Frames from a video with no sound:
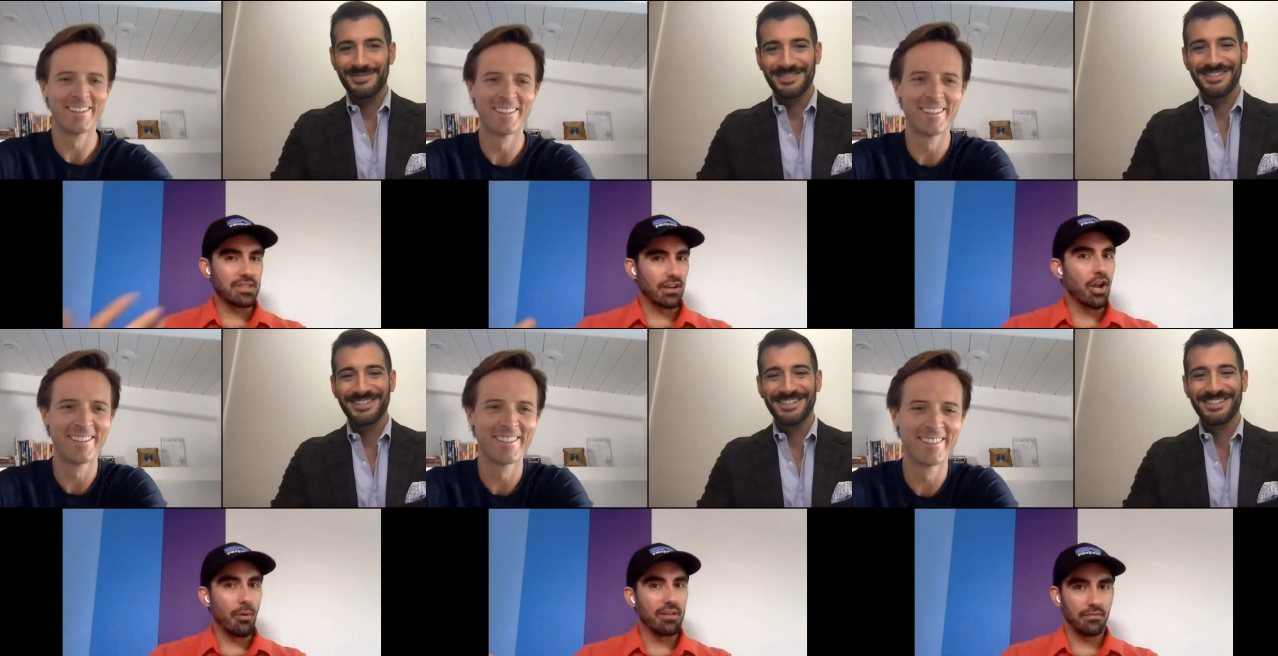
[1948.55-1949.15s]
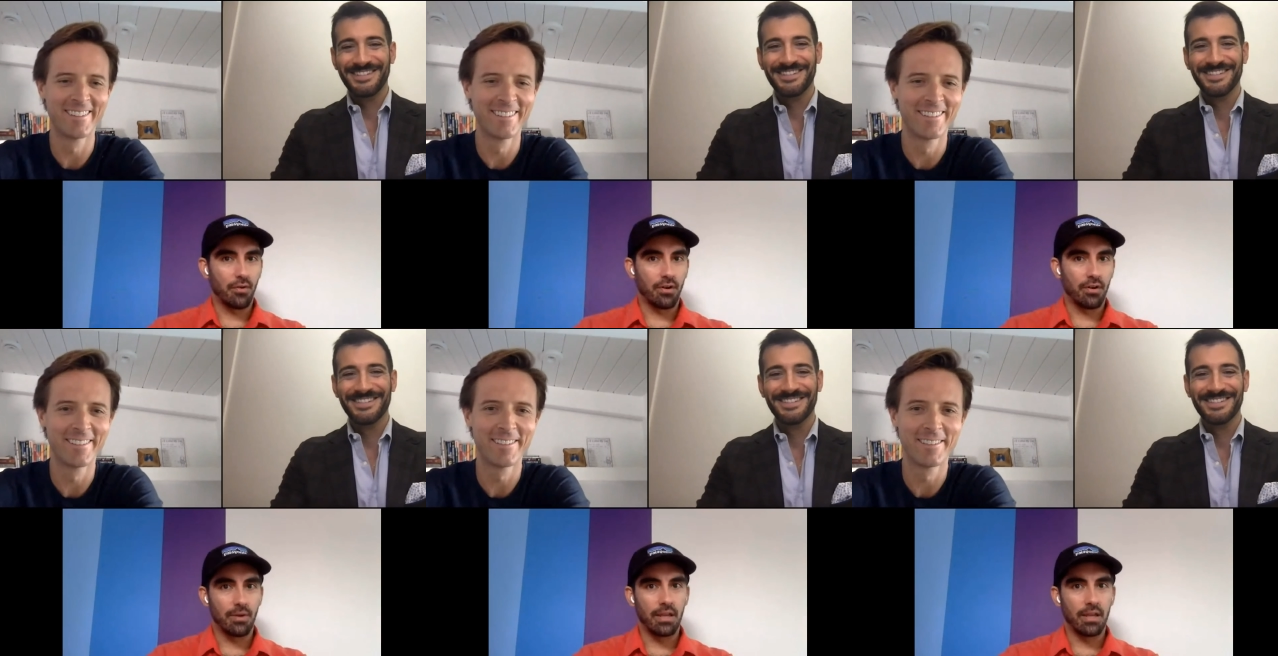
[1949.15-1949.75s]
Speaker 1: that's what they're going
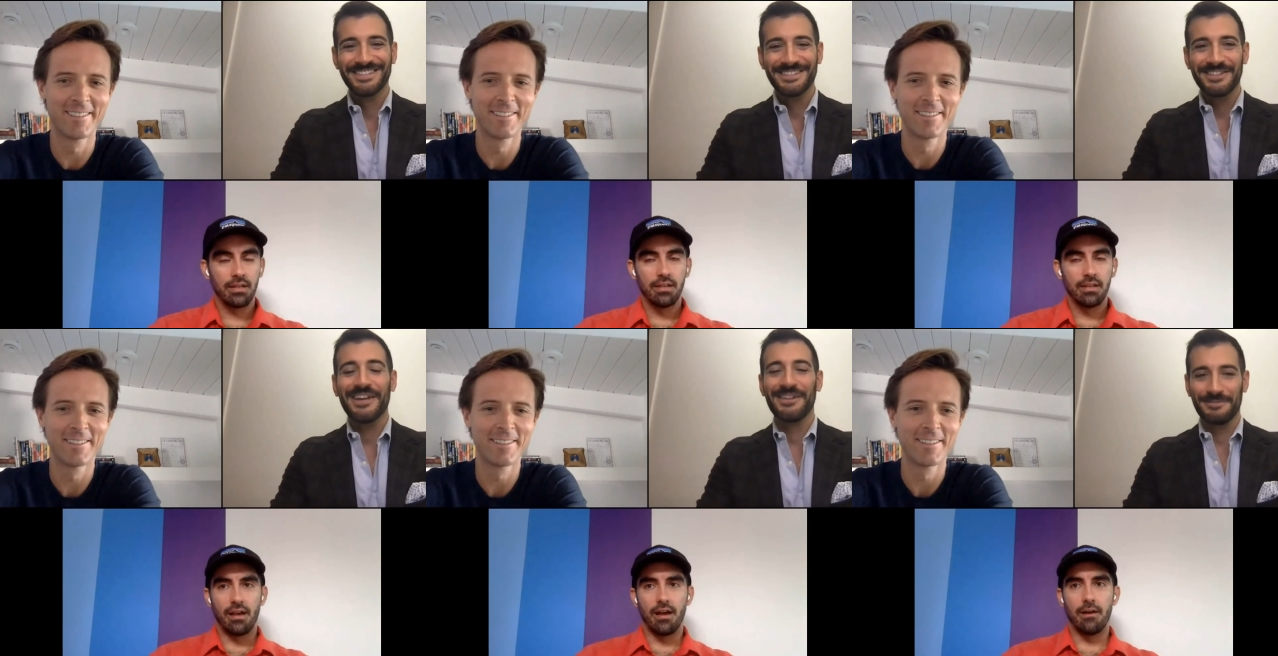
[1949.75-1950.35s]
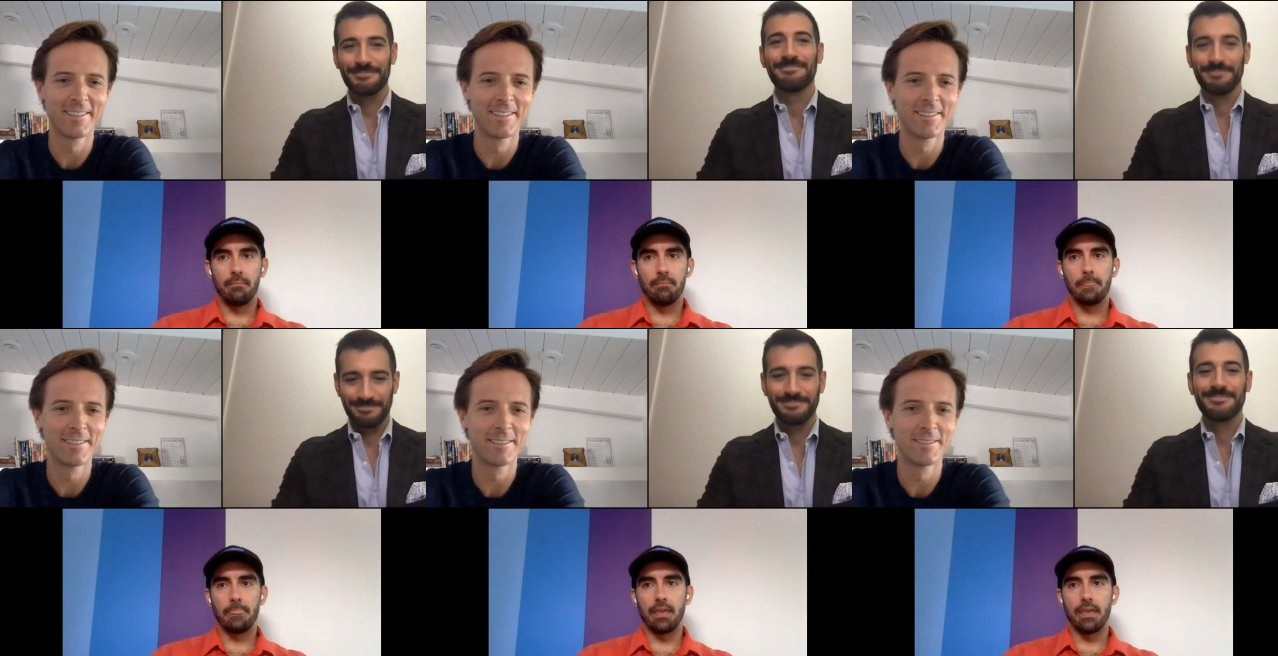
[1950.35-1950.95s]
for, right?
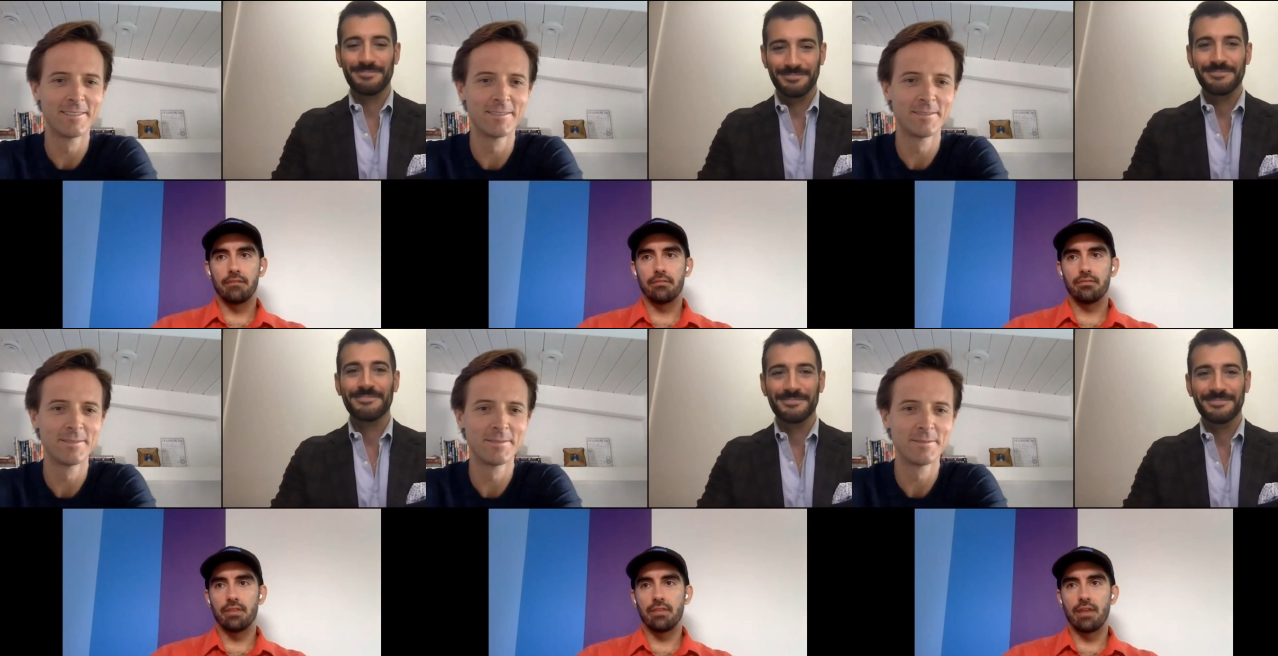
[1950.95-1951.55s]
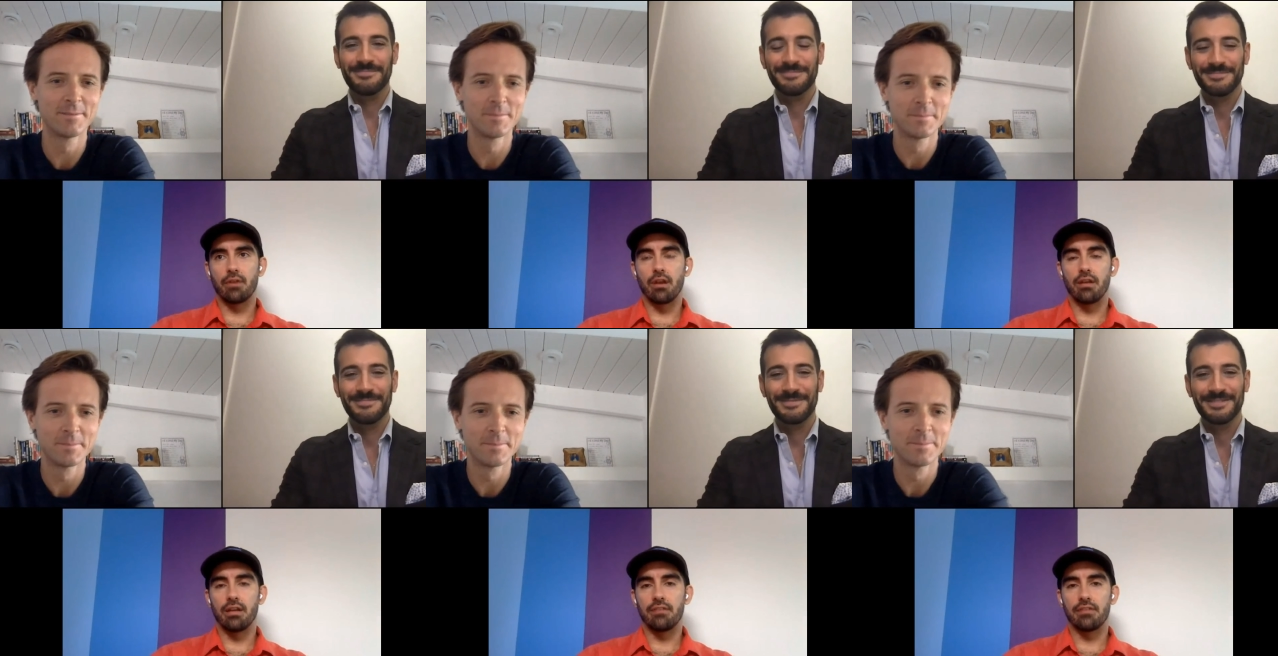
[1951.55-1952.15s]
Um, and in that
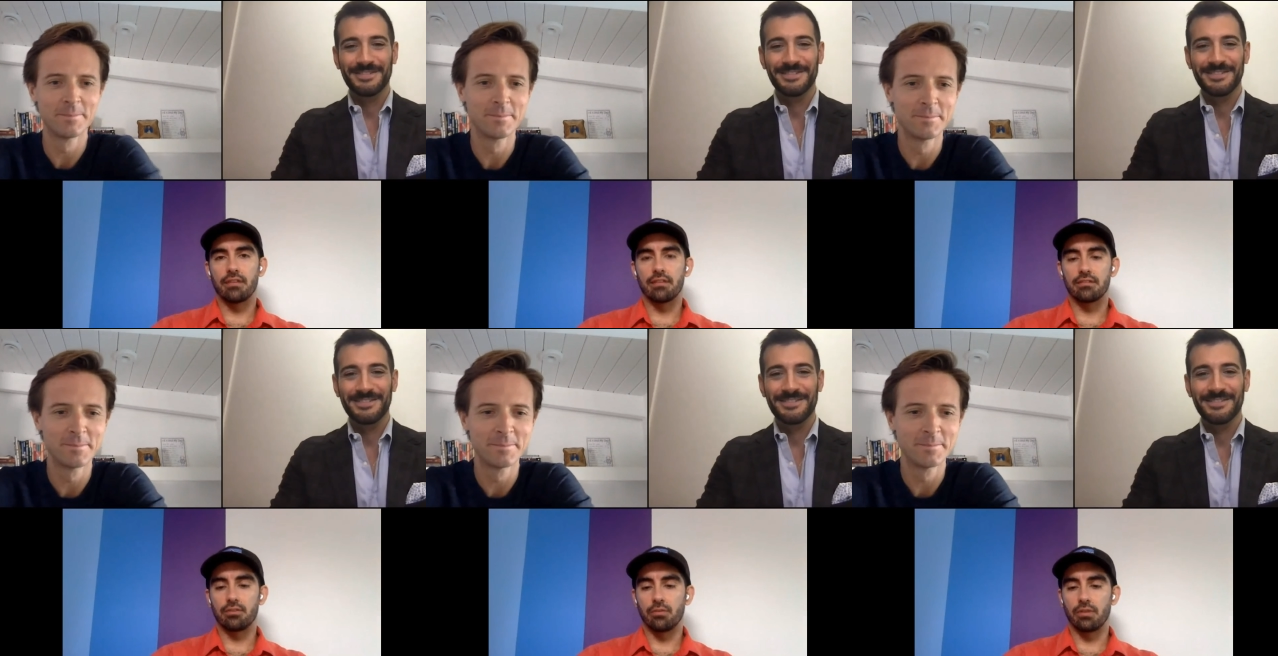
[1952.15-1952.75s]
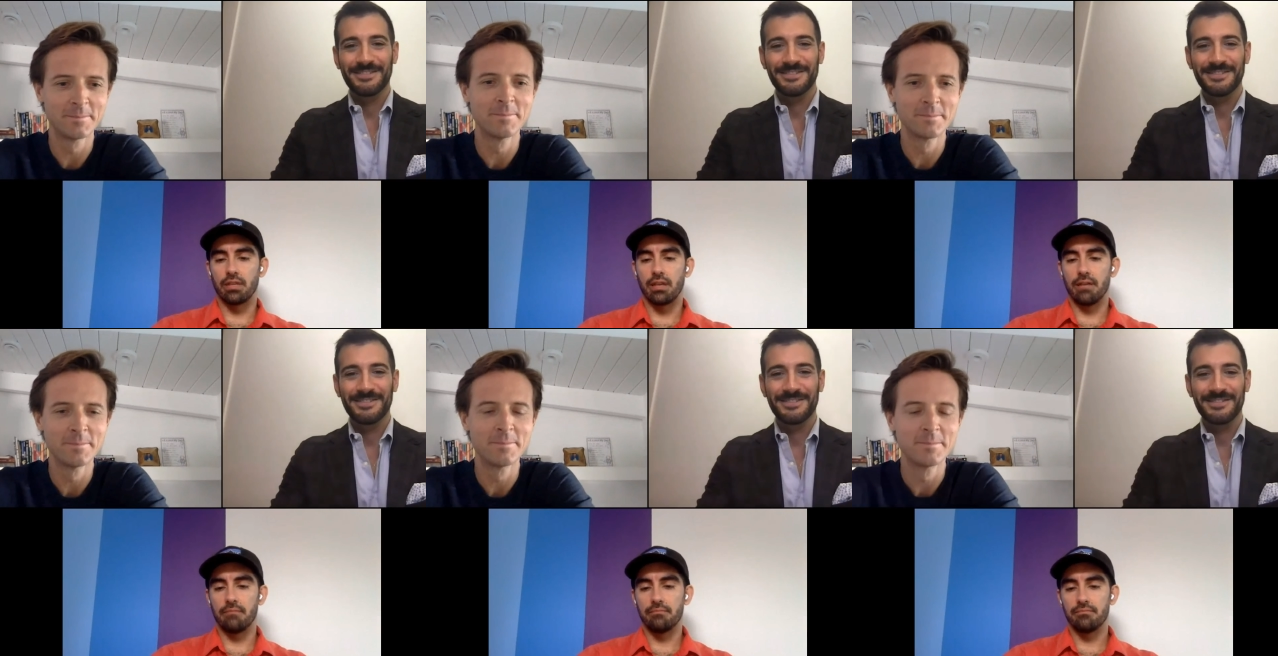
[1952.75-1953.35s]
regard, I think that's
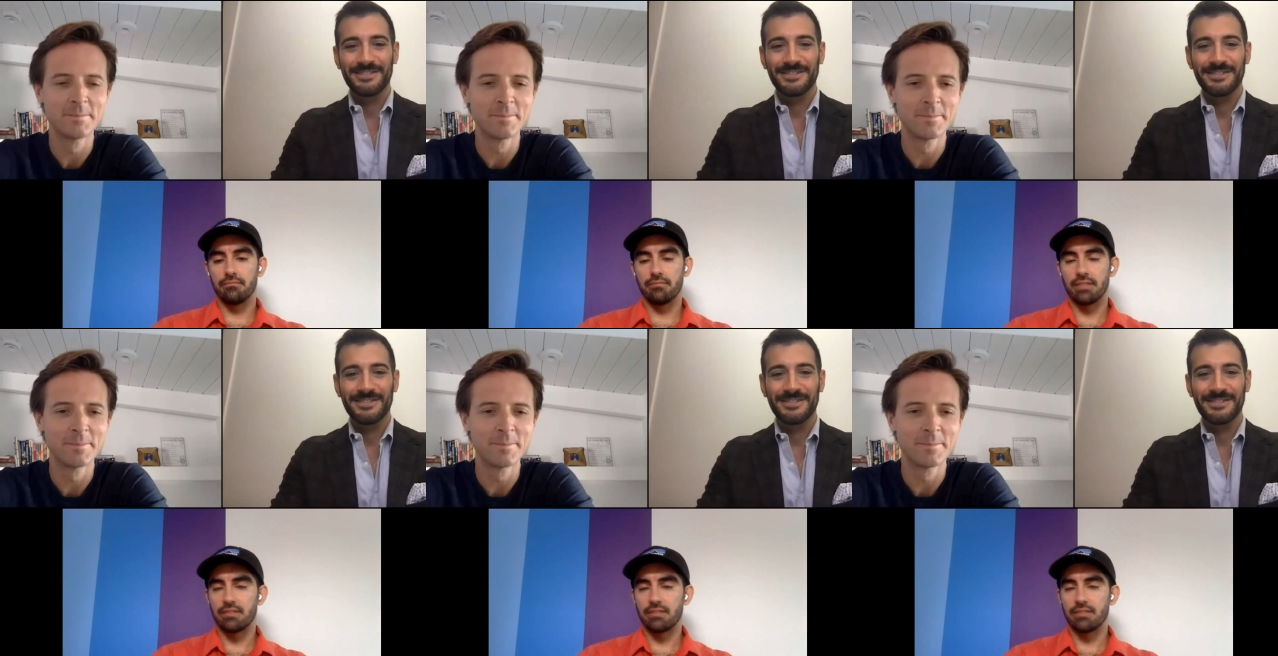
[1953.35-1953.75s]
totally um,